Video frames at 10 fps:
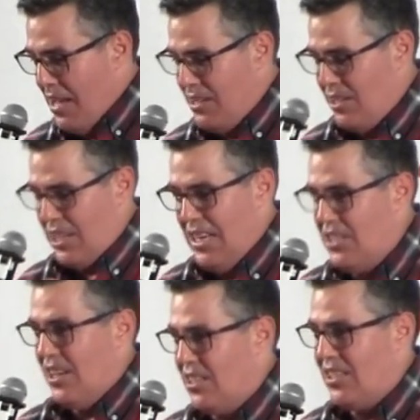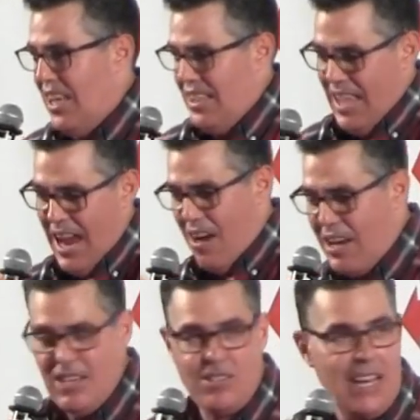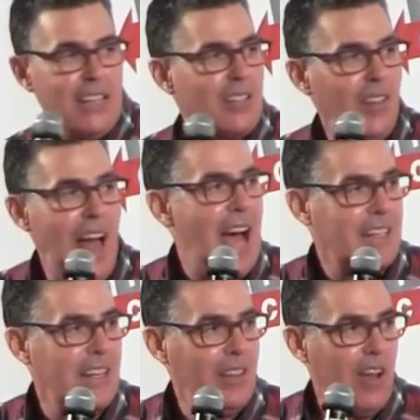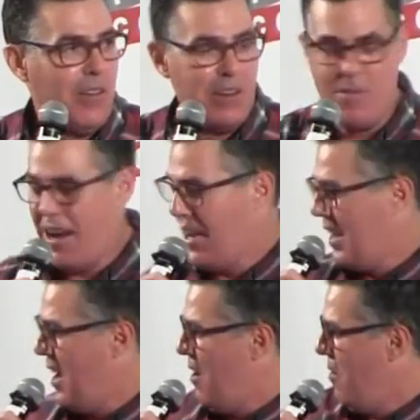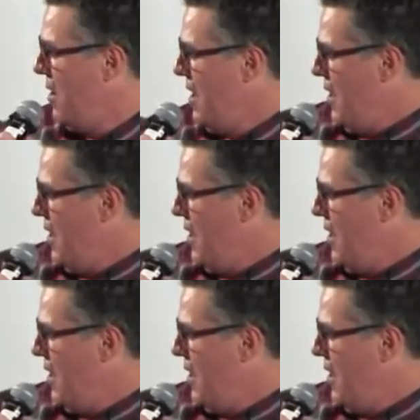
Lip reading: He's just sitting there. He's locked and loaded and ready to go.